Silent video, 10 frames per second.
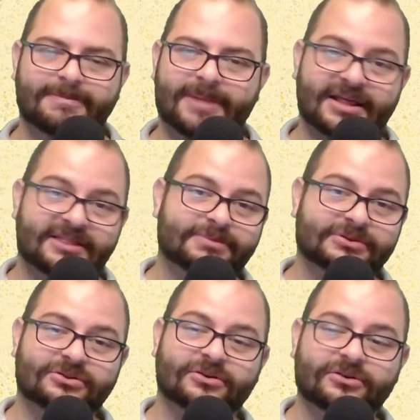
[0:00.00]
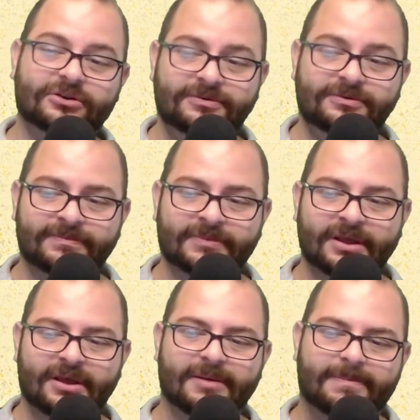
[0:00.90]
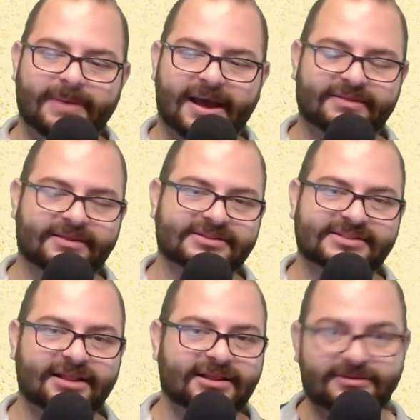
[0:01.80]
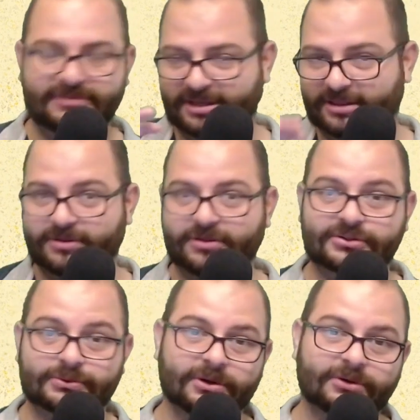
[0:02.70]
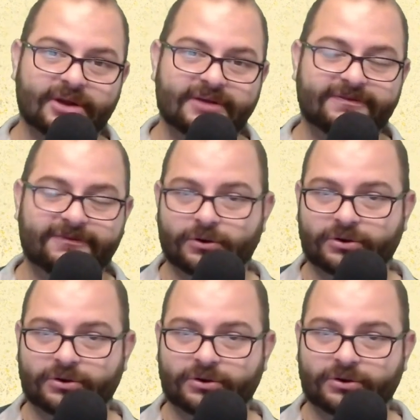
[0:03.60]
Path of Berserker, Path of the Zealot, either of those work great for the